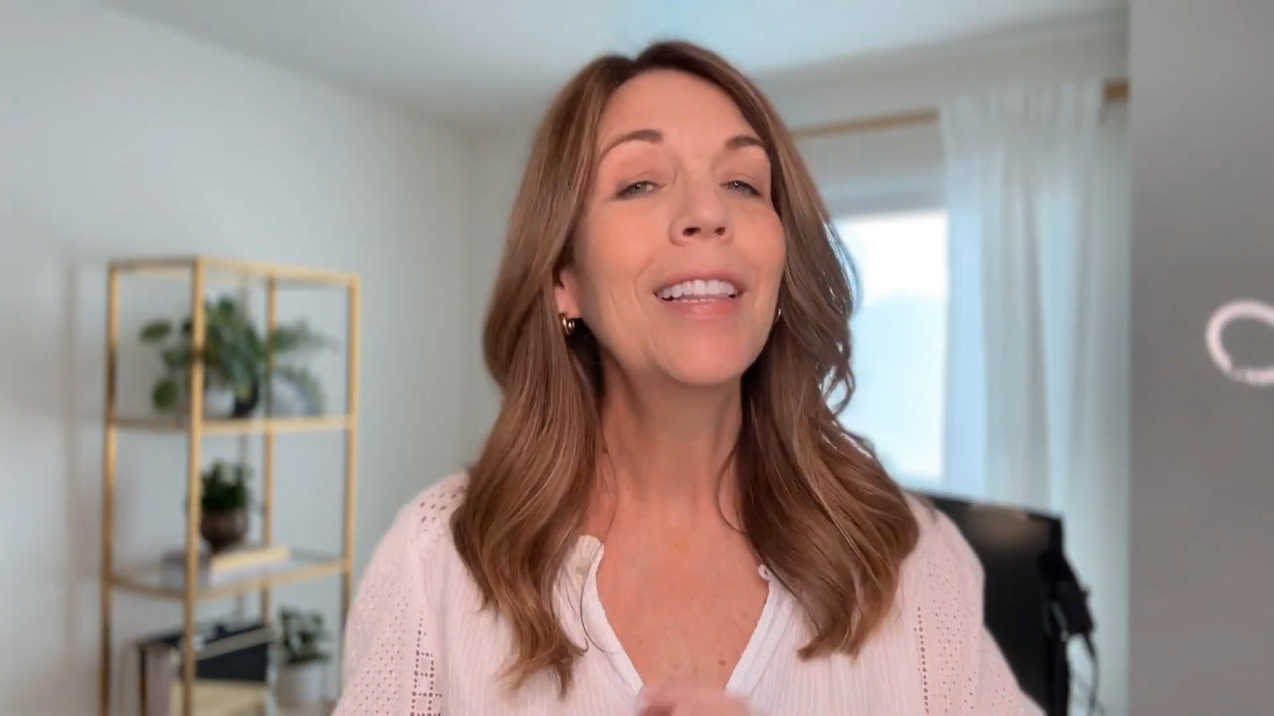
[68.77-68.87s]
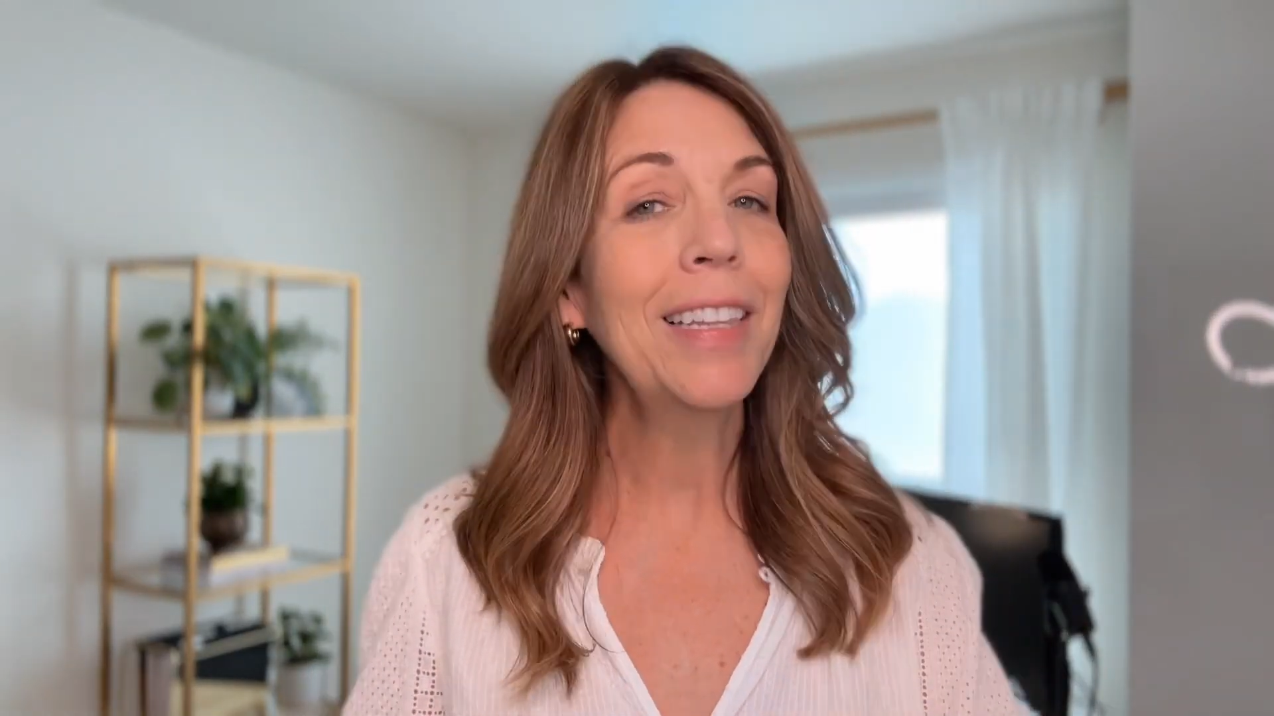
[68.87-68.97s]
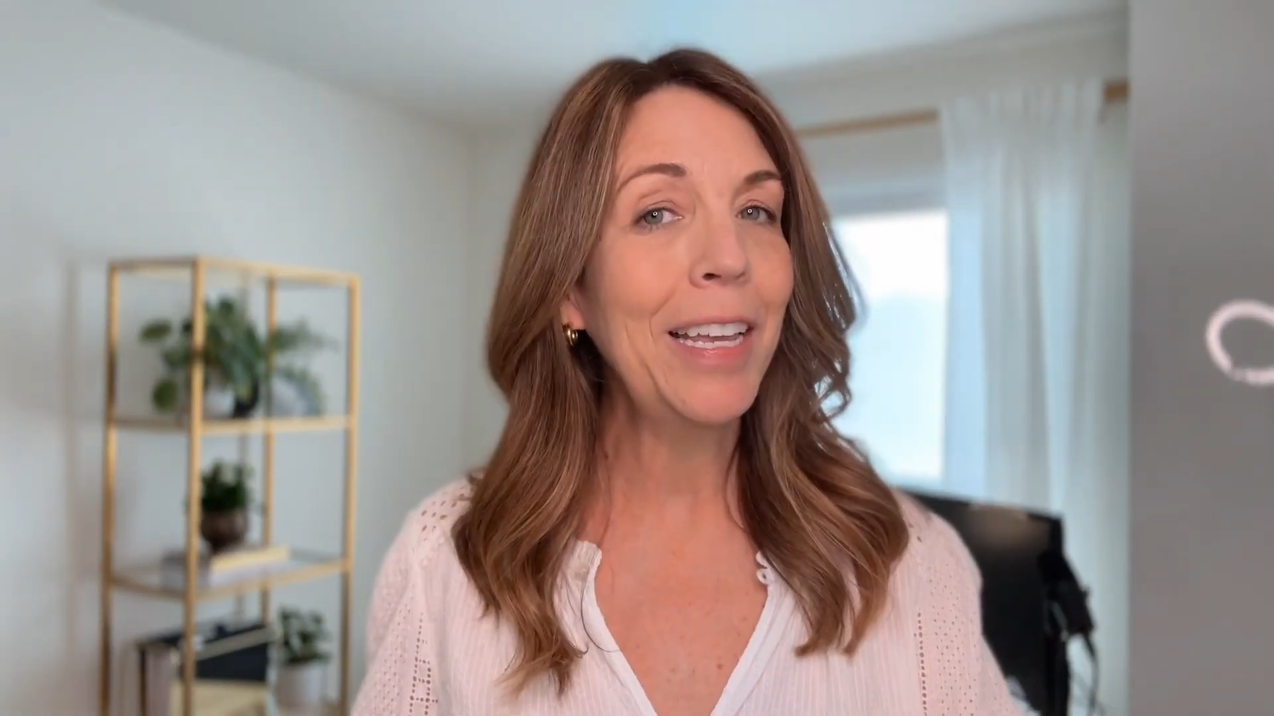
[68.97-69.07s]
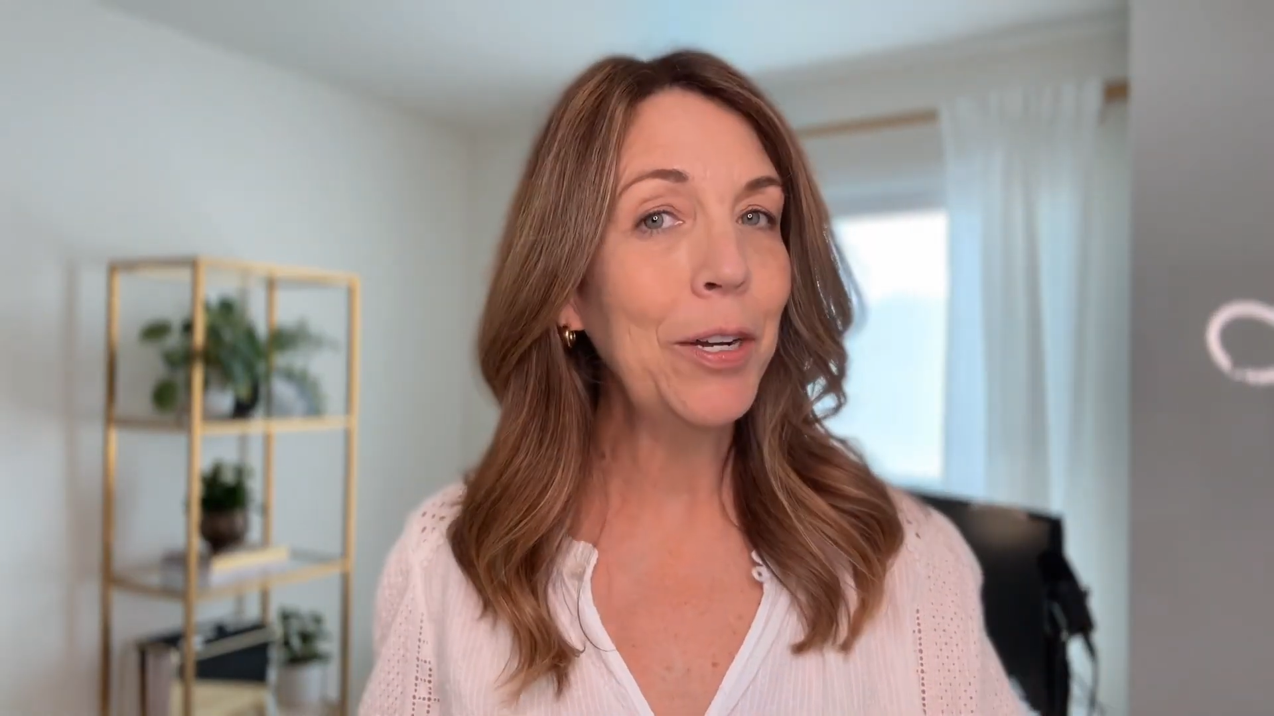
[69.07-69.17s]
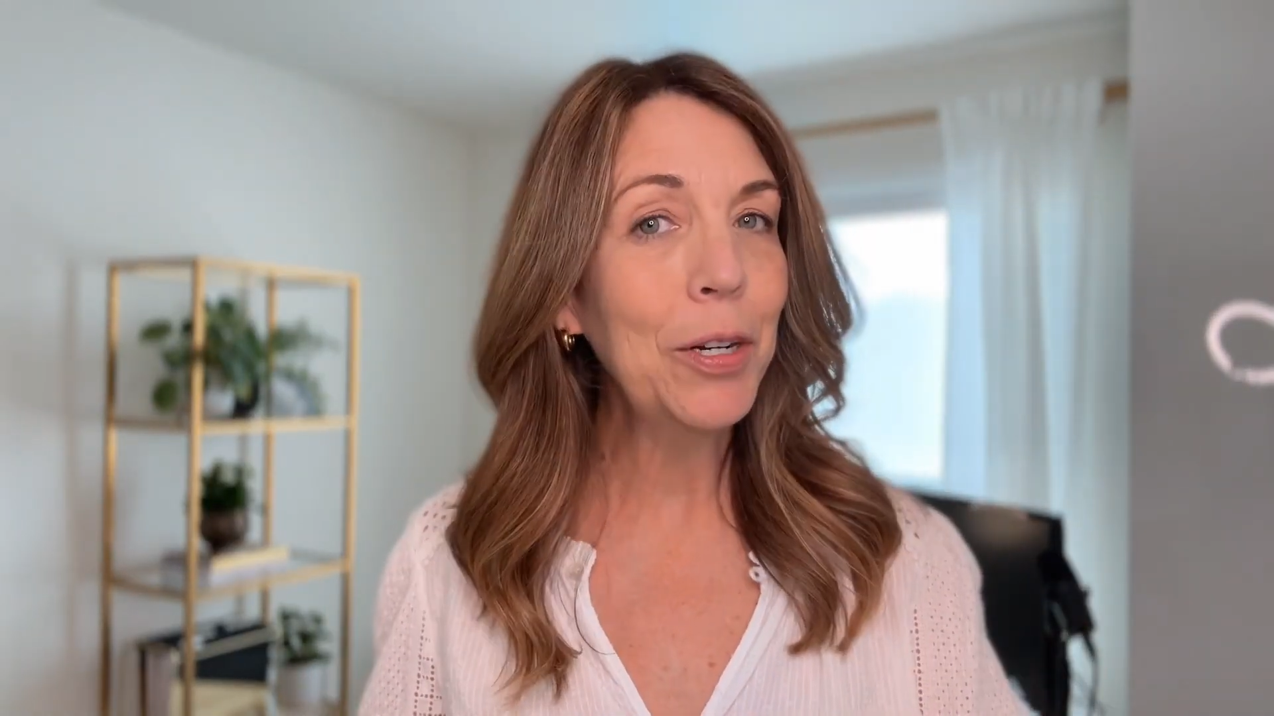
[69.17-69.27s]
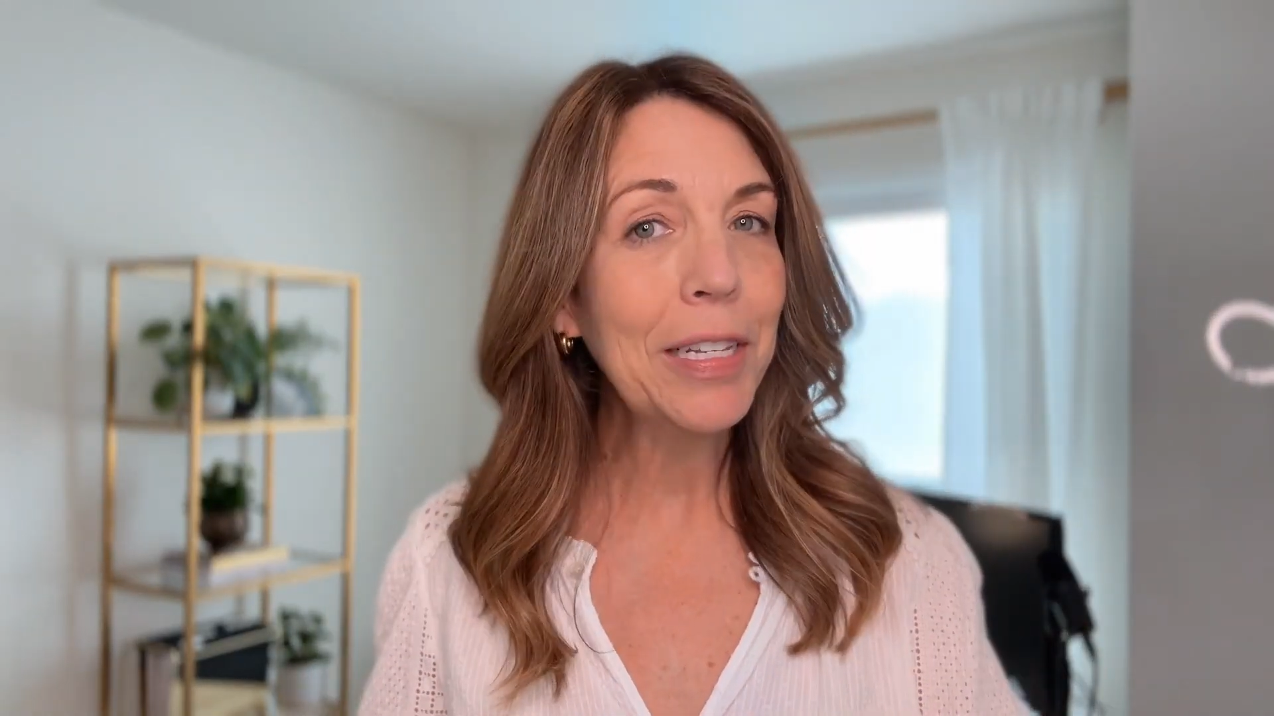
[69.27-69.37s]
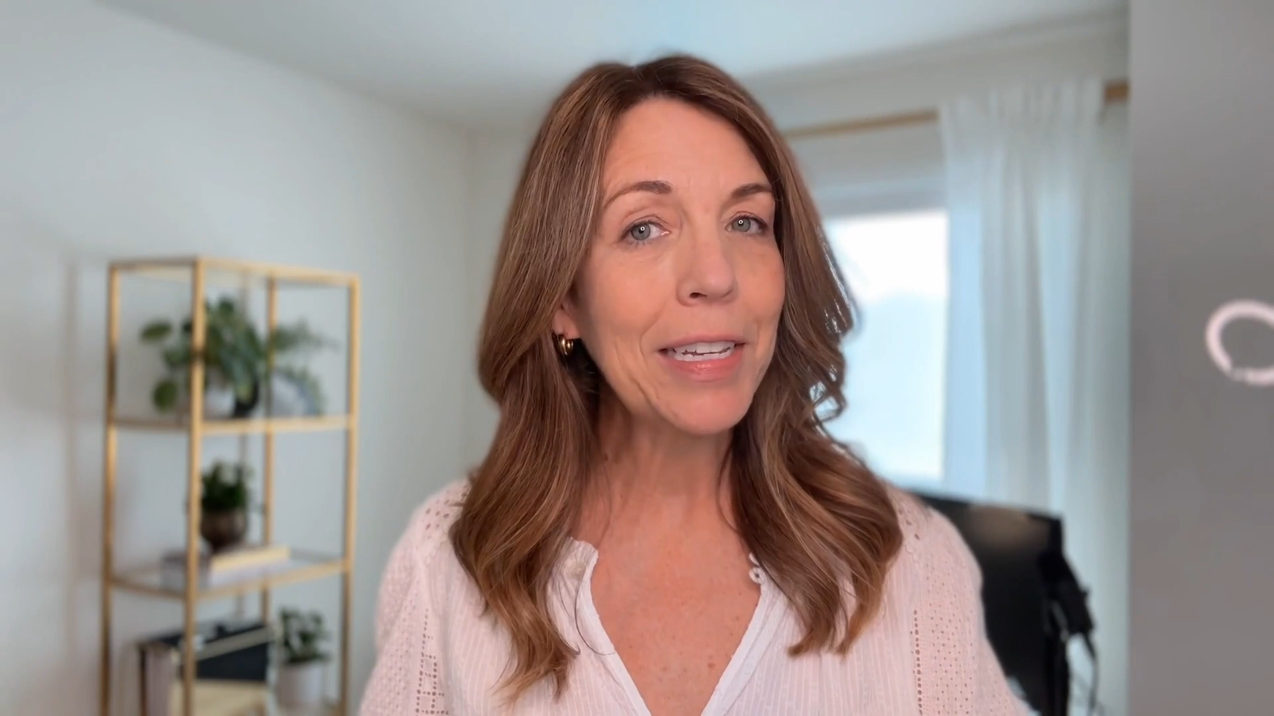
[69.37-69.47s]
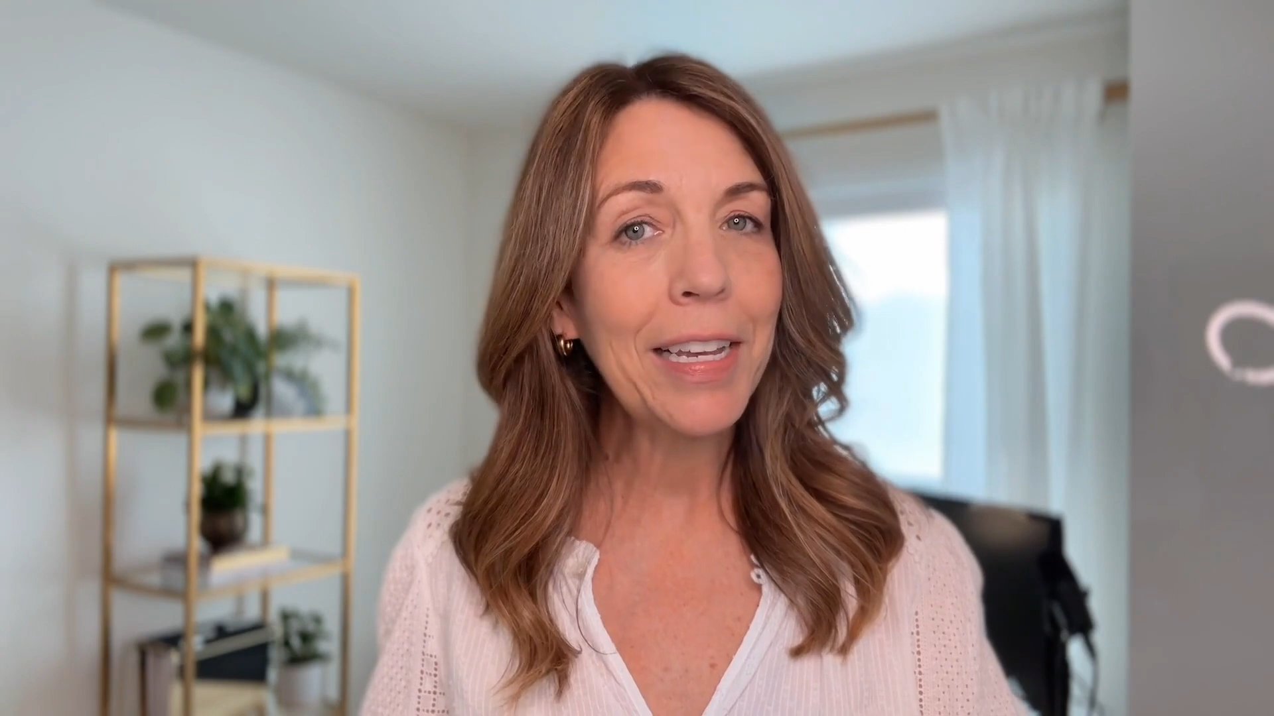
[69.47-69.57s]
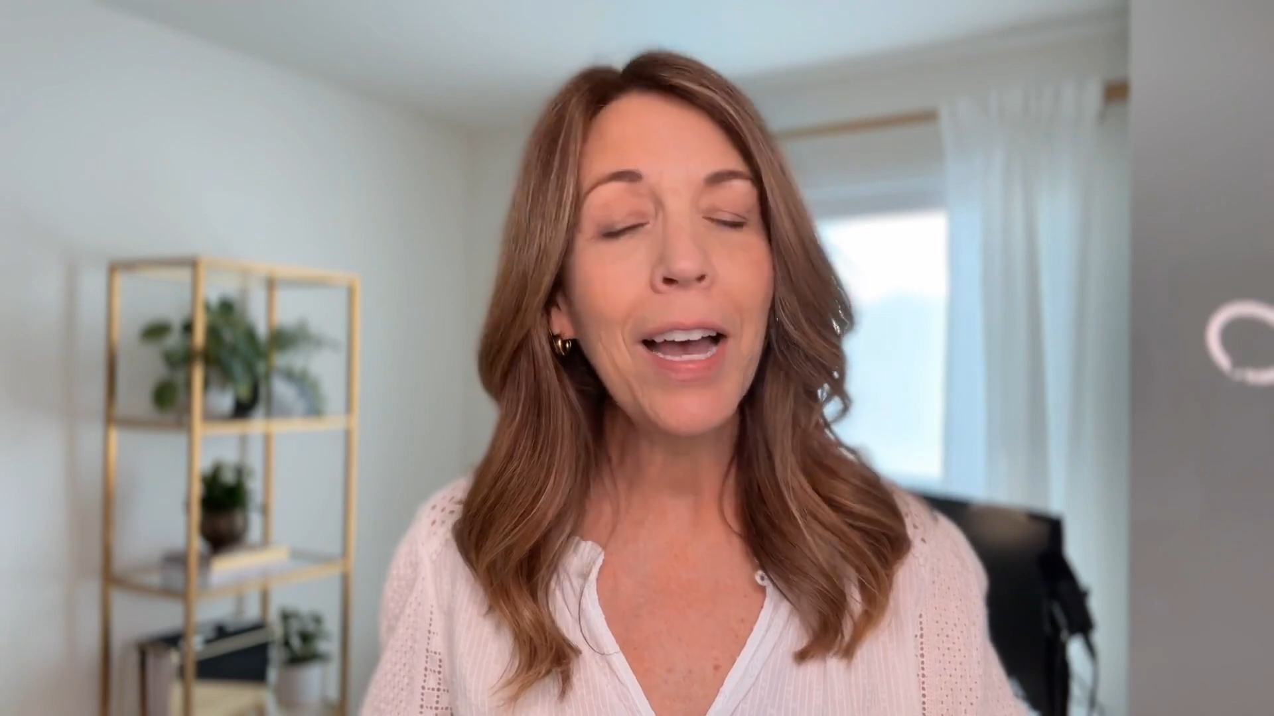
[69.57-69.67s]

later doesn't